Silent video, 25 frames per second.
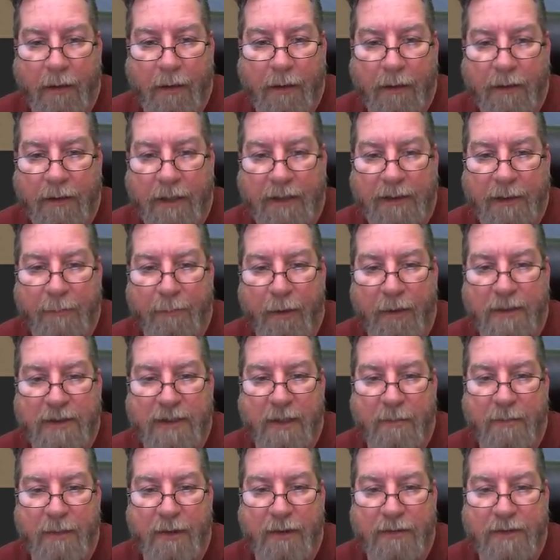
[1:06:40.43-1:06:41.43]
Like the brush
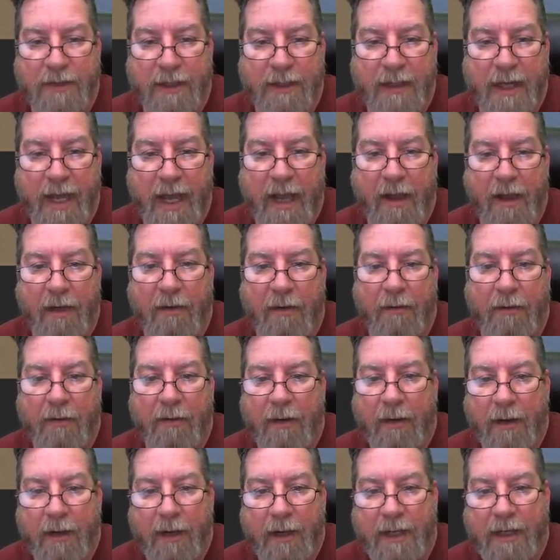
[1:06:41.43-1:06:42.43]
I'm using now
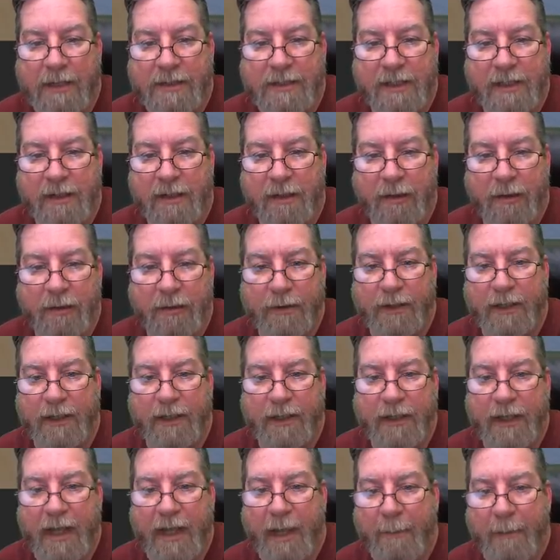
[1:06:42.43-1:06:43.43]
is included
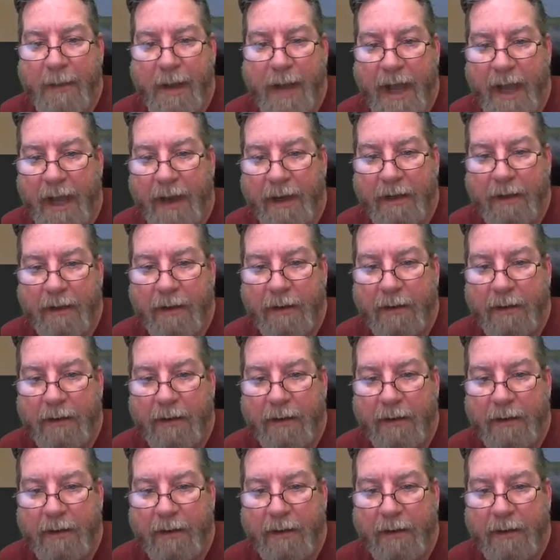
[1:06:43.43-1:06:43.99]
in that pack.